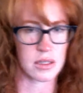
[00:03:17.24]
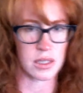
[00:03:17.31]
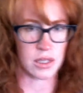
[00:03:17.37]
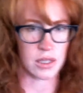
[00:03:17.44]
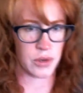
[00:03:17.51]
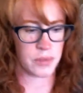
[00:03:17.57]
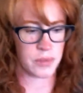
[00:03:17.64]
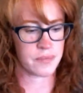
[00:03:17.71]

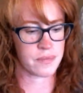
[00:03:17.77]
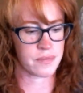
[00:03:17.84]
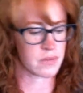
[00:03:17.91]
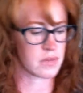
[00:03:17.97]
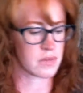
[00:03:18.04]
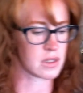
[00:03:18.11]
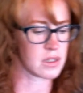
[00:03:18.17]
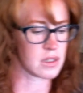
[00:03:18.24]
you know,
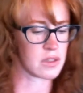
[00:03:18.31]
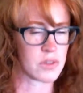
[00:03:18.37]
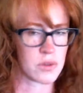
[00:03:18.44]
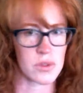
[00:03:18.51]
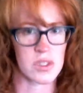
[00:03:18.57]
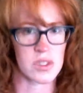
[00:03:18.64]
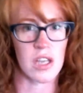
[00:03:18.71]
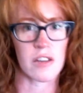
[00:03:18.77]
give
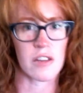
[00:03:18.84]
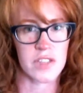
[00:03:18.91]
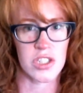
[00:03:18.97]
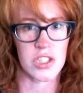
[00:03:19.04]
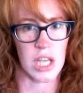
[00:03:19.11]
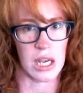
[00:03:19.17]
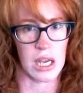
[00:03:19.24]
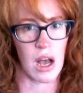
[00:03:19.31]
you stuff to
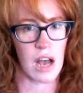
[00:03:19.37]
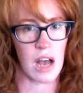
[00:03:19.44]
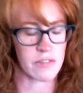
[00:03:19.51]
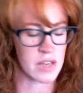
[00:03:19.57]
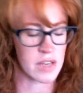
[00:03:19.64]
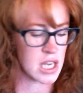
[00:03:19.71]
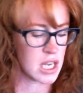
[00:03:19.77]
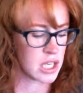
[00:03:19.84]
check off.
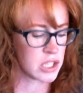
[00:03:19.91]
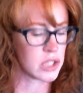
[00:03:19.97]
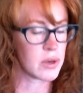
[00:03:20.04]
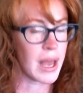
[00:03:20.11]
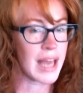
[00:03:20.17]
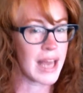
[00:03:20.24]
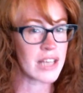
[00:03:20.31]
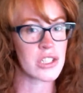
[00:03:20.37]
You
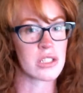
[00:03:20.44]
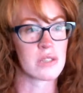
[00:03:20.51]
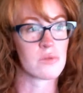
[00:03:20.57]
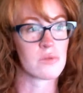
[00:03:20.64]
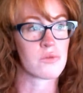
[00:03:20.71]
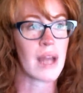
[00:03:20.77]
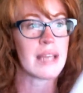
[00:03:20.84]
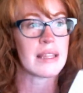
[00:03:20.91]

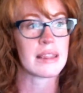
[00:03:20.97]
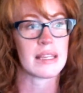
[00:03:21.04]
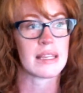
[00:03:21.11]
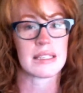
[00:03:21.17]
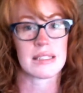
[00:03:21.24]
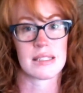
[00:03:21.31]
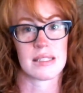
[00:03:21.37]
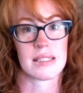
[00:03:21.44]
actually write
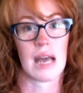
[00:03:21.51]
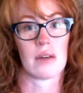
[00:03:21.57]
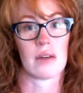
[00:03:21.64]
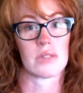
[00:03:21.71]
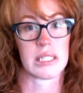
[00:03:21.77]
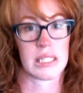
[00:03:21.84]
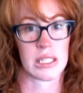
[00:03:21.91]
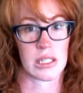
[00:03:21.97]
things down
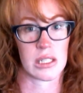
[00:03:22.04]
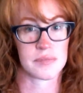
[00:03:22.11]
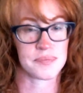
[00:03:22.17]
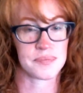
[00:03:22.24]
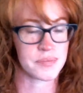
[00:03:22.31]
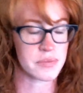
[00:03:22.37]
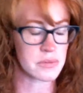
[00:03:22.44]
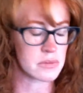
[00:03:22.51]
in here.
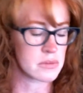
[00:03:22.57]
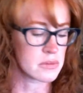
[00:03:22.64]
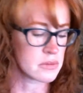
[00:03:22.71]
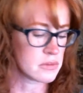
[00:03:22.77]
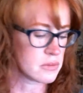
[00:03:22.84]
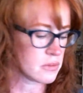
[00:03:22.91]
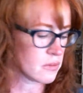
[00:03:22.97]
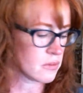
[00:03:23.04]

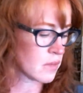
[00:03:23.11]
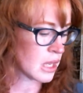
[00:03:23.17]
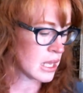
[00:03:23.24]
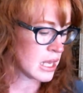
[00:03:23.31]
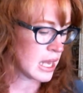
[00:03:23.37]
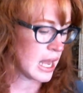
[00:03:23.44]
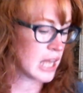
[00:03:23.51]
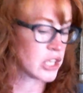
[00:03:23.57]

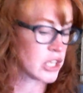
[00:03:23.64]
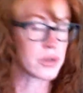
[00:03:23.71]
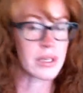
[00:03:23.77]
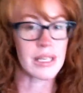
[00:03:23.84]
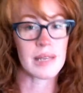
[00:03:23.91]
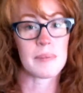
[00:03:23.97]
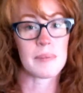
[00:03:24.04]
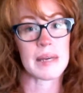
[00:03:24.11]
And you
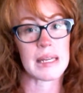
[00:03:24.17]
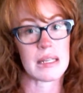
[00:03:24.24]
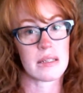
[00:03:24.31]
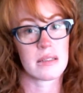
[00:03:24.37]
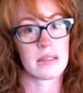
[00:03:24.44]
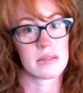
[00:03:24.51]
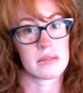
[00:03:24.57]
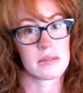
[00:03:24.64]
keep it
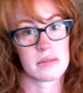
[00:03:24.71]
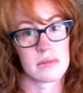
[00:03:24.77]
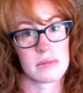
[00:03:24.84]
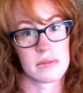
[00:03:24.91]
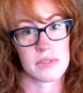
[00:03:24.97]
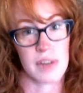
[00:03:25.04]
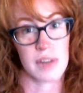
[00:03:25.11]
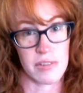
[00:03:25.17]

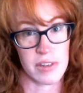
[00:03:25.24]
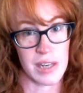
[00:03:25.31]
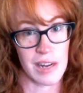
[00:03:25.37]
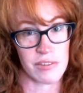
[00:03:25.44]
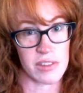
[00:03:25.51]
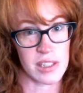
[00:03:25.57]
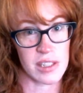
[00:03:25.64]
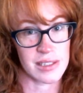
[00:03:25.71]
forever and
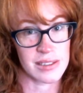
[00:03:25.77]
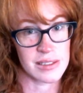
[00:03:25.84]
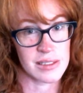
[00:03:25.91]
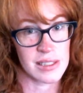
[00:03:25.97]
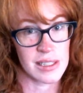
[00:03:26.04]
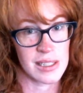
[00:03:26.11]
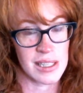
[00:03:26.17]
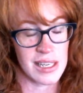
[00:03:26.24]
ever.
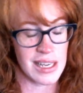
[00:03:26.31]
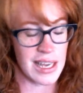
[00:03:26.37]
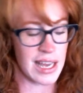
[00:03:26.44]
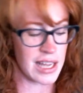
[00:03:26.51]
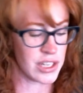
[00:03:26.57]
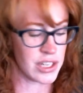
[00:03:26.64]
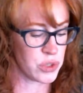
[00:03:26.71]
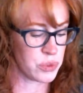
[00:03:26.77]

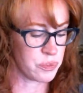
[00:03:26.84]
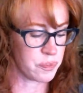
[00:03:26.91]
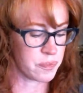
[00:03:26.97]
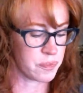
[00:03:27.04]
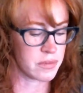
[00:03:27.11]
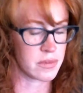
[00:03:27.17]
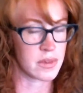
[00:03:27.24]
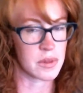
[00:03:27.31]
And you
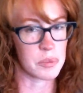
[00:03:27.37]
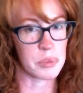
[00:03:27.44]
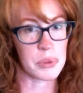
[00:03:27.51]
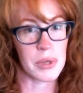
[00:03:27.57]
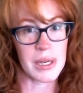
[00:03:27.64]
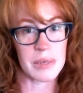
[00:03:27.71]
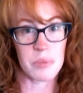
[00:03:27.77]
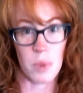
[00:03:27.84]

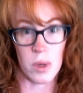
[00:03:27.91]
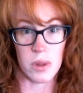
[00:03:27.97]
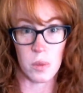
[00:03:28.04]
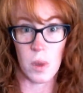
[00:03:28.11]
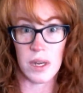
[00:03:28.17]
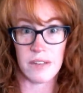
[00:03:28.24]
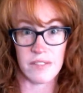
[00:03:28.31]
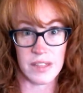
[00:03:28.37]
print more than
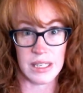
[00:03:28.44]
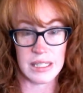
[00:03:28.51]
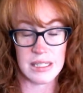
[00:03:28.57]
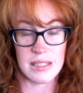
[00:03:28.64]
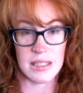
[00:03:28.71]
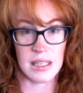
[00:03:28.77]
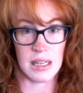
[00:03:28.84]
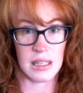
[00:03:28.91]
one of
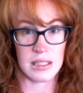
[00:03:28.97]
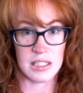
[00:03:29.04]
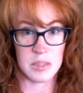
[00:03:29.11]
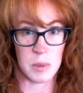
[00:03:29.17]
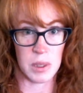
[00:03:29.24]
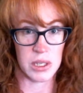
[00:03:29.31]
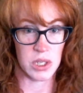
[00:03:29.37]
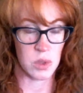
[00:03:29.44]
these. And I'll
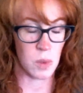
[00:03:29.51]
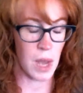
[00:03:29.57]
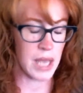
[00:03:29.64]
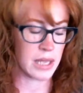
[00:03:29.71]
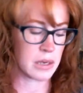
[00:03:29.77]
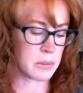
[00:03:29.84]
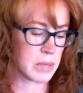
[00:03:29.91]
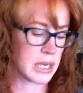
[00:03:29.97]
explain to you why
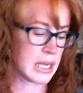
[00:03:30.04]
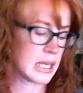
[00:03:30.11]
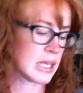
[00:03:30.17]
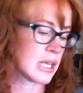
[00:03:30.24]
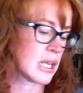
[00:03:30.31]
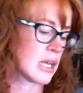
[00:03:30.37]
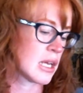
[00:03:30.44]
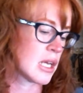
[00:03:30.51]
in a minute.
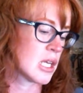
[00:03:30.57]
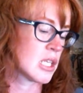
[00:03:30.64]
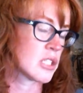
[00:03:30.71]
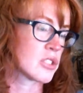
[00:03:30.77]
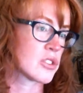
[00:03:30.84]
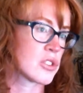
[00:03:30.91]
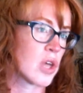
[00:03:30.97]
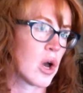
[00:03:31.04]

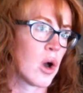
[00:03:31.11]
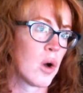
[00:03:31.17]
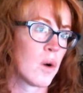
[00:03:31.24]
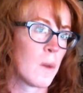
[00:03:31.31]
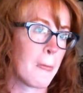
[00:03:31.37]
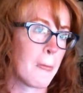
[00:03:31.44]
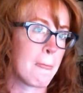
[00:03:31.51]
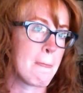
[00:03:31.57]

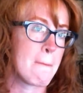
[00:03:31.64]
So